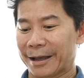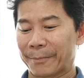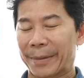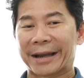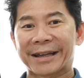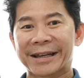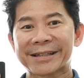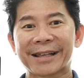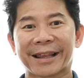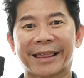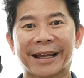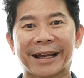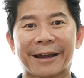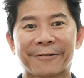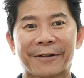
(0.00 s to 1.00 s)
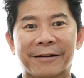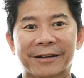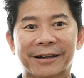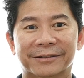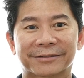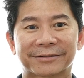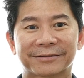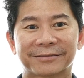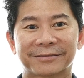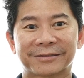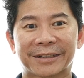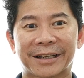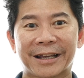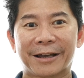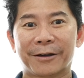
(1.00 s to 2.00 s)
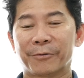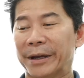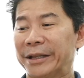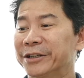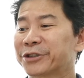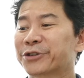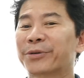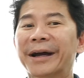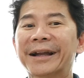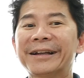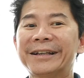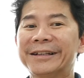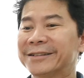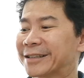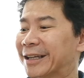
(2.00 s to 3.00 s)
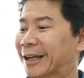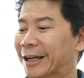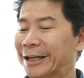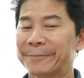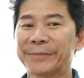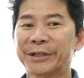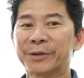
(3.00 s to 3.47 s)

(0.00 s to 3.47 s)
But here's the thing I found out. When you try to use the clip,